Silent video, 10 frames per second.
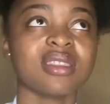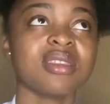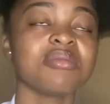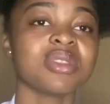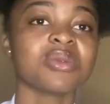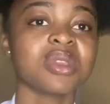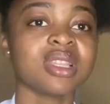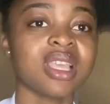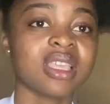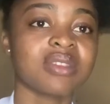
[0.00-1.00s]
in
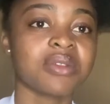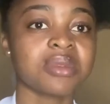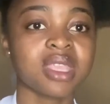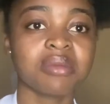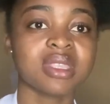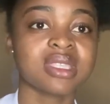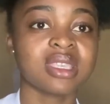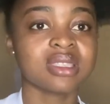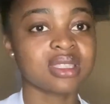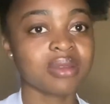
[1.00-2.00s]
between, like from the time the
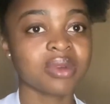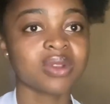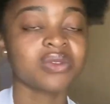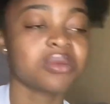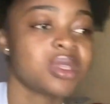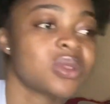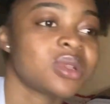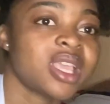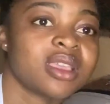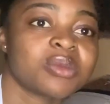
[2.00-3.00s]
CS came out, for me to
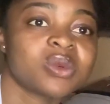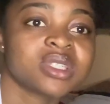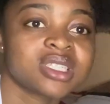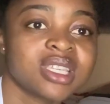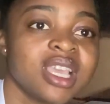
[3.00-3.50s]
like push.